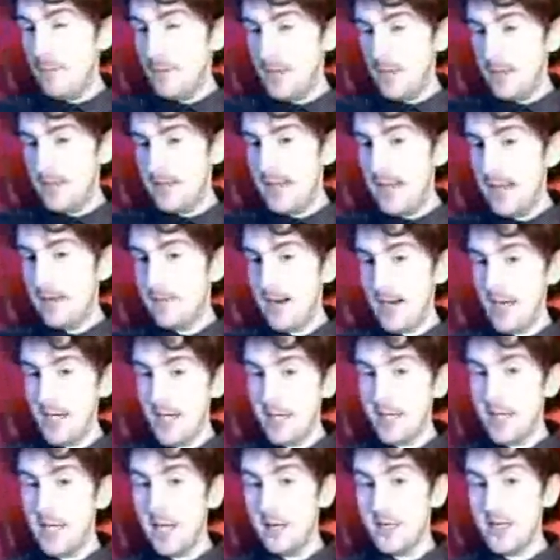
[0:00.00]
from the series,
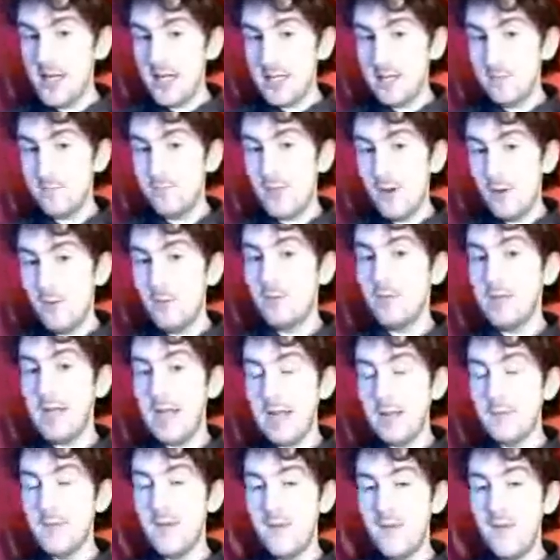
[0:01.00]
you know she's a
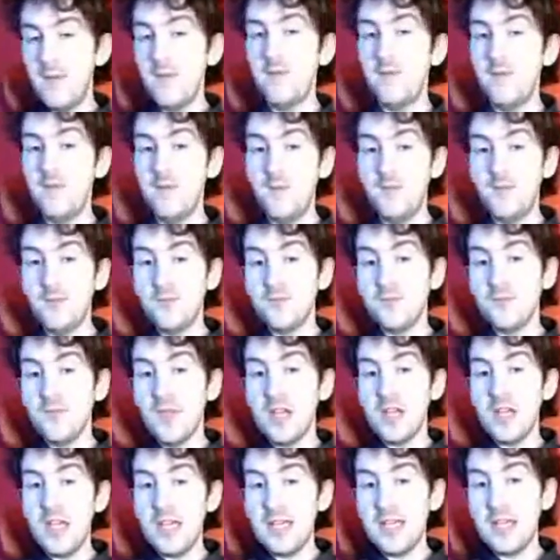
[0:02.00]
bumbling buffoon.
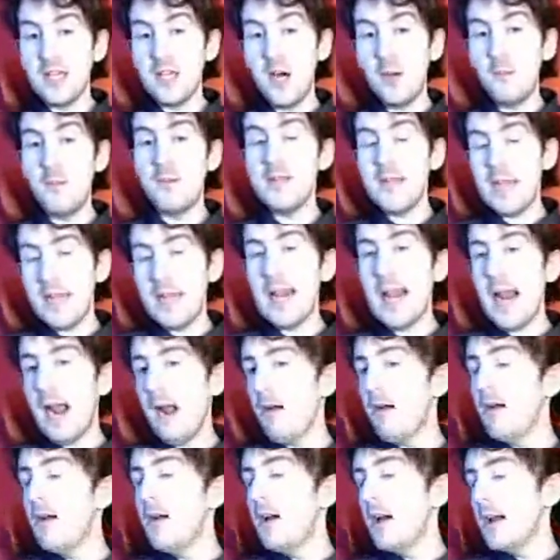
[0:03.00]
She's a comedy
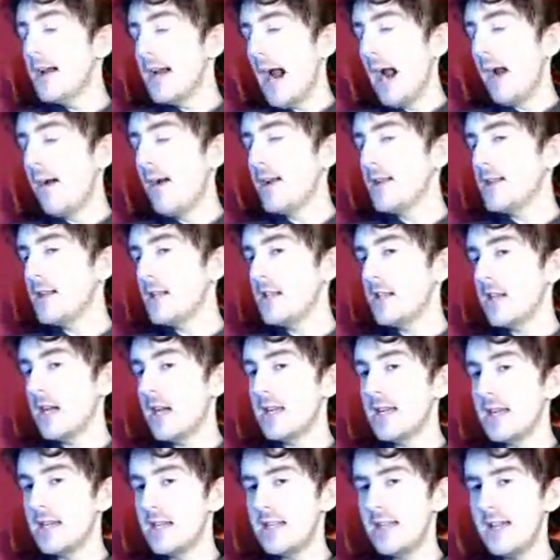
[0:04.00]
character. She's
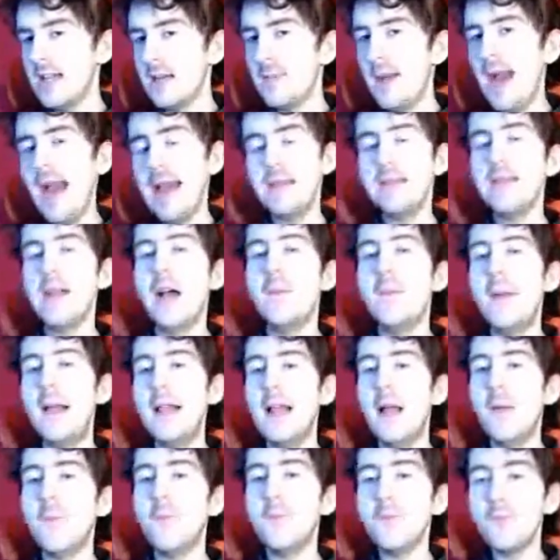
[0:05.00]
like a panto
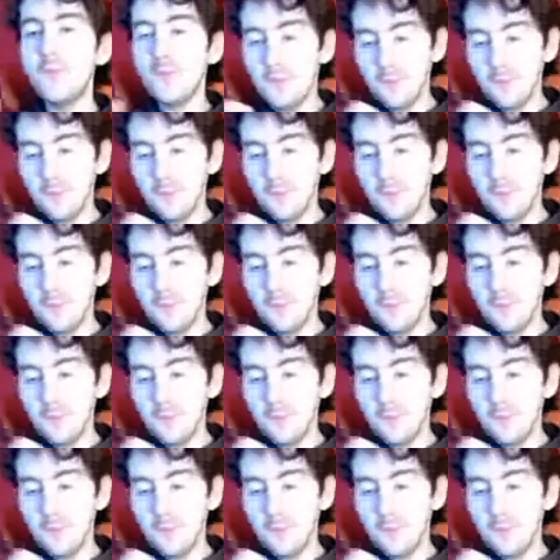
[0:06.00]
villain,